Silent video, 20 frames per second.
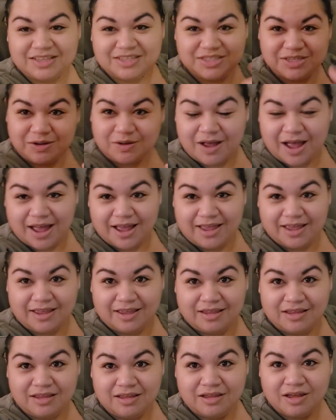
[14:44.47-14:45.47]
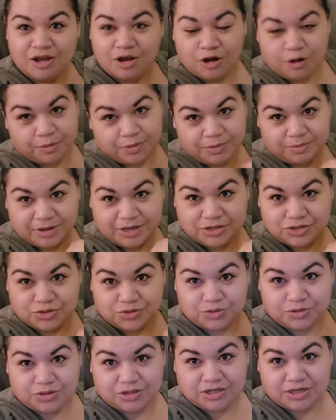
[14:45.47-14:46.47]
And so I opened my
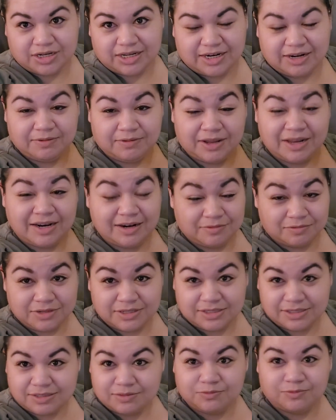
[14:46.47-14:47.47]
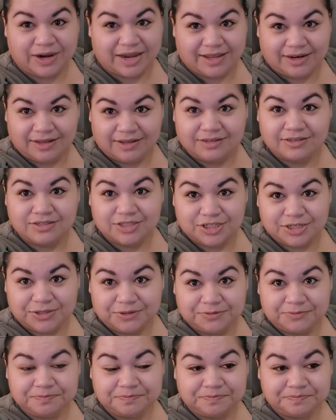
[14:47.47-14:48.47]
door and I, and it was raining
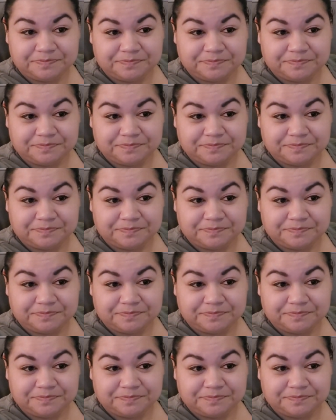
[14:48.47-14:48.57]
too.